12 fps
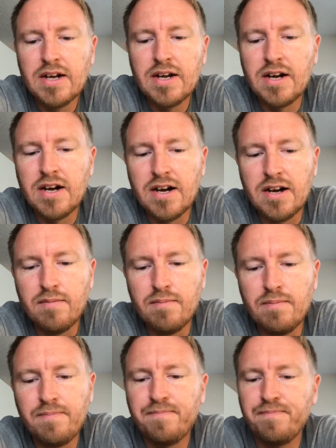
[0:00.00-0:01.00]

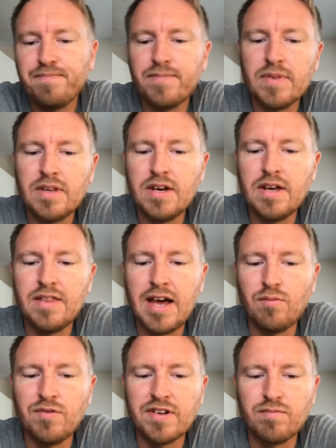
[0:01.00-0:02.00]
and
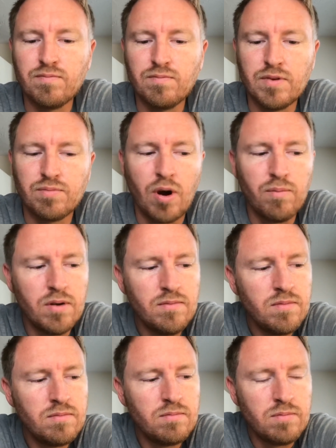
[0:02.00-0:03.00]
that was the problem.